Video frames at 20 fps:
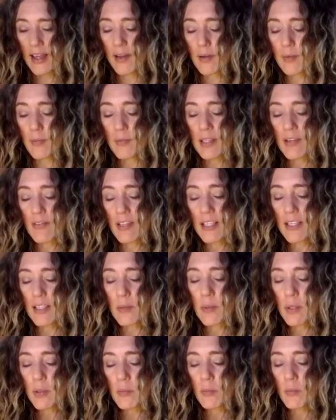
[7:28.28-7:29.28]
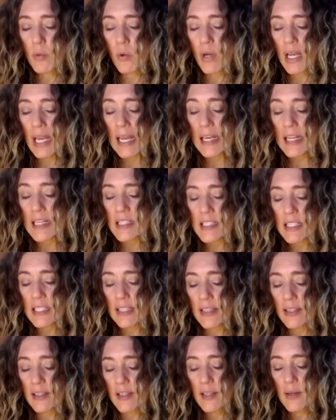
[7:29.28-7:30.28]
give a little bit more
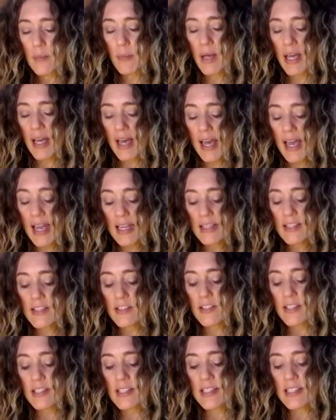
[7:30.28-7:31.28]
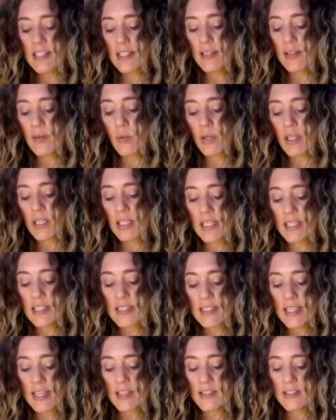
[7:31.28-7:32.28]
energy behind this to see what it is
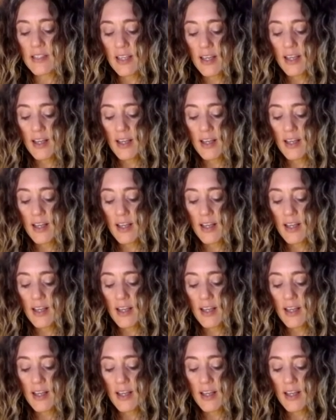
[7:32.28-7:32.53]
that